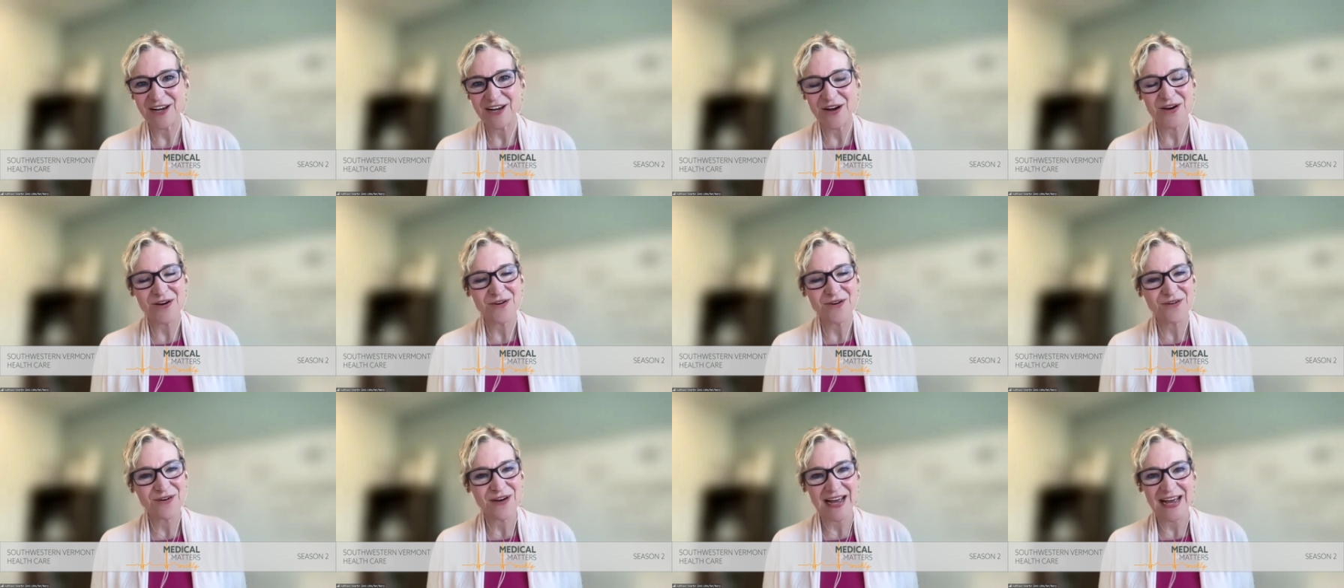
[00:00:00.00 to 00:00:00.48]
I
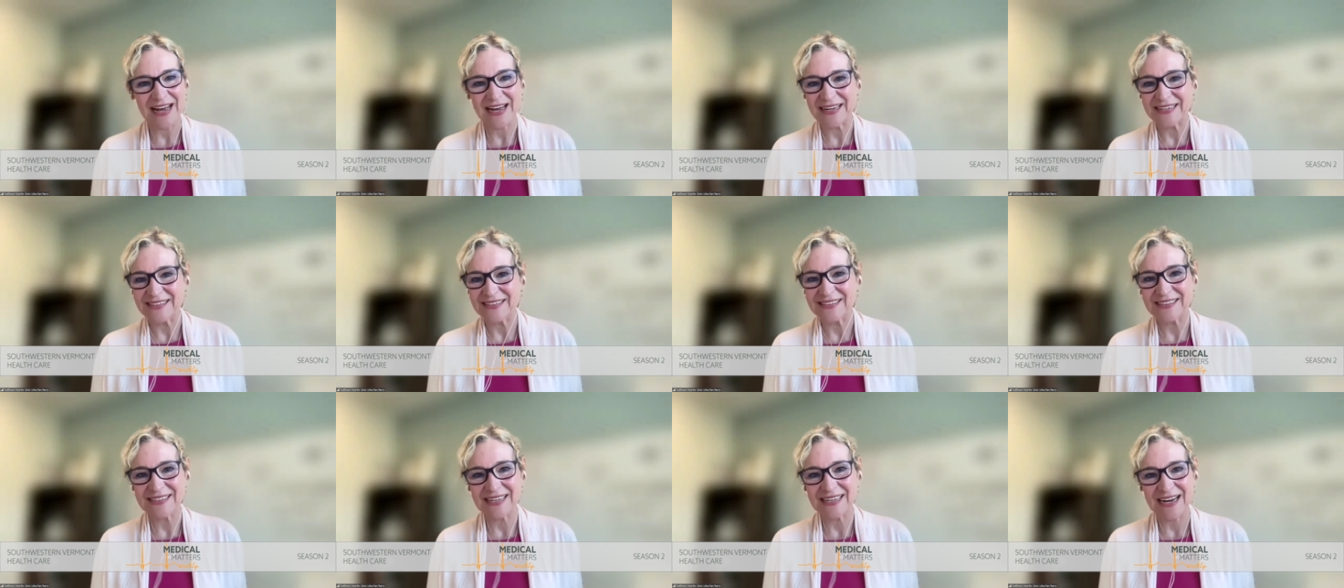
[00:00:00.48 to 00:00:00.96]
go
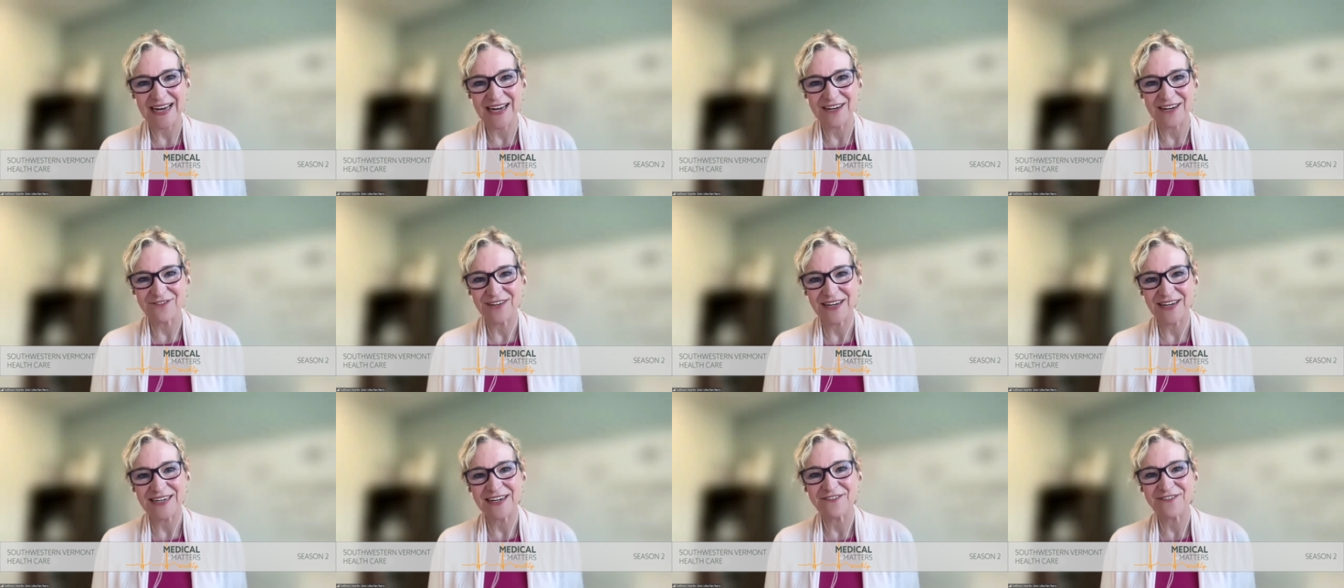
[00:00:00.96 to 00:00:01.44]
and uh,
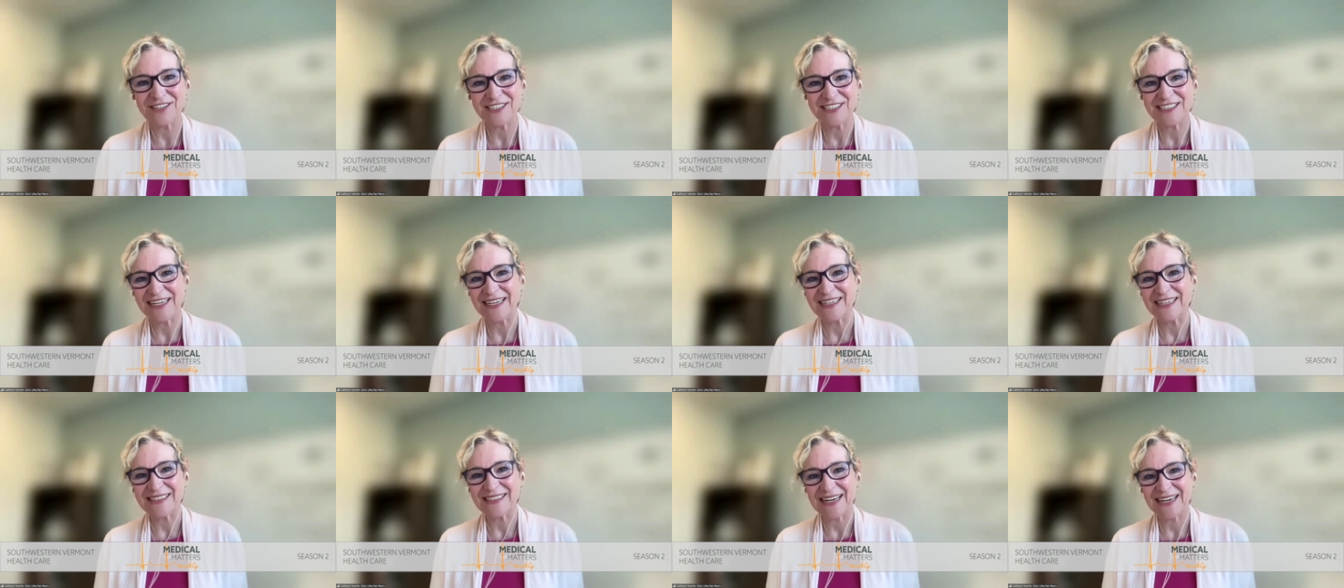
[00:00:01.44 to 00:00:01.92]
I run every
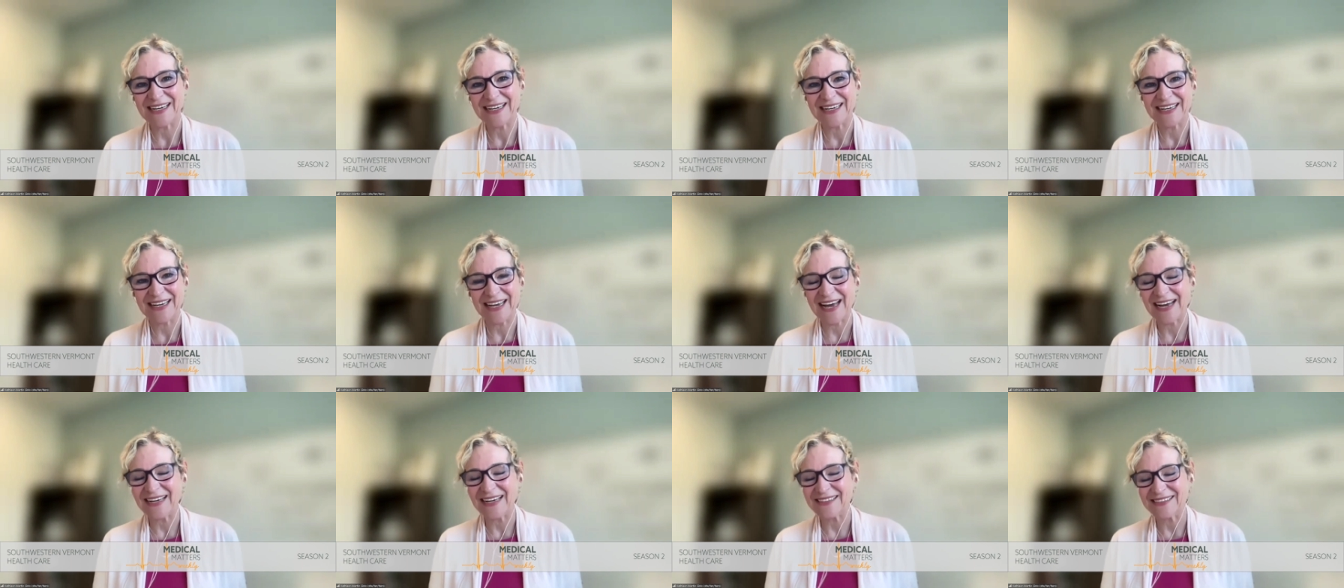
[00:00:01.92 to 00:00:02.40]
chance I
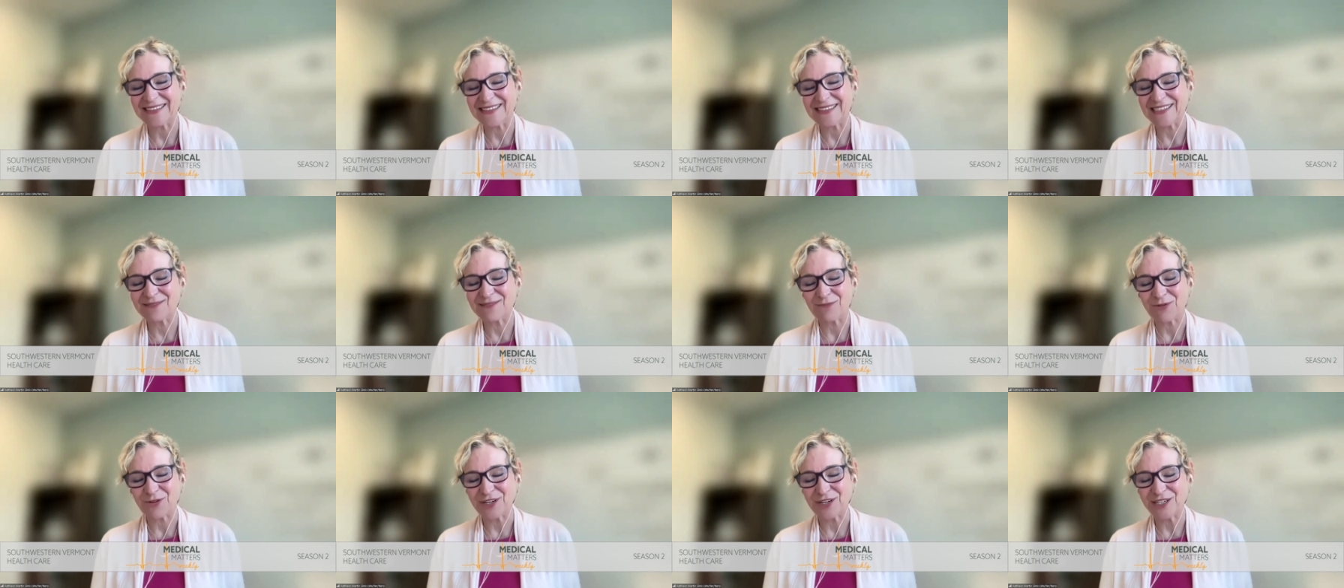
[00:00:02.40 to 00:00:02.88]
can get to
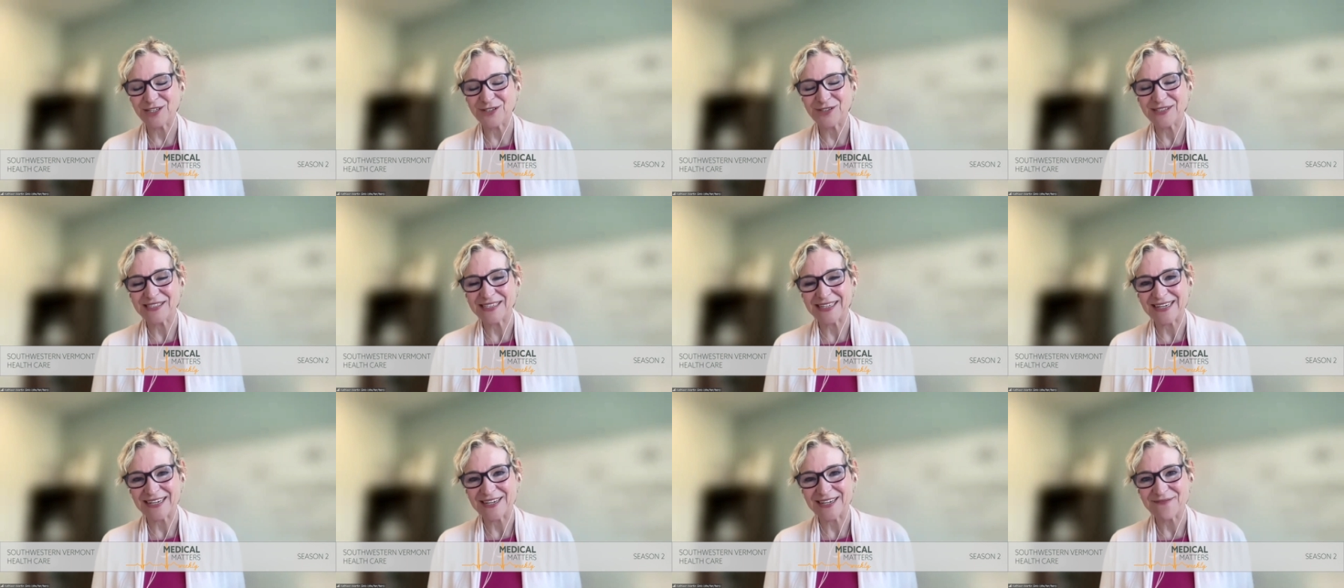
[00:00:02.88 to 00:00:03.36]
explore a new
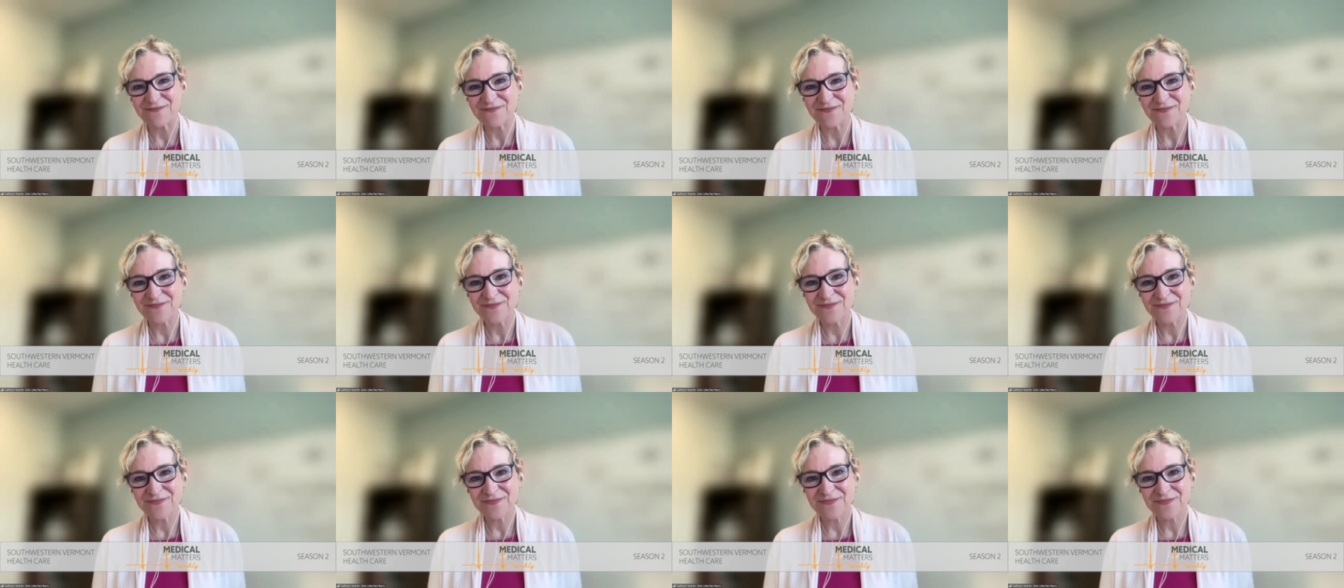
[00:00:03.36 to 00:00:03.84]
city.
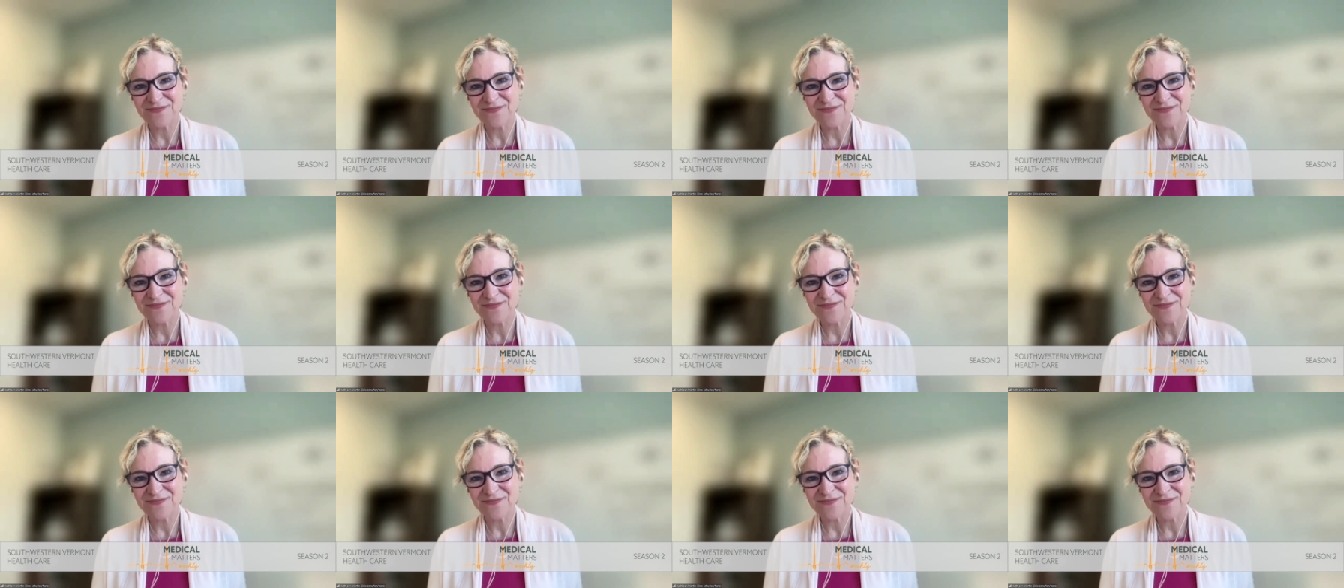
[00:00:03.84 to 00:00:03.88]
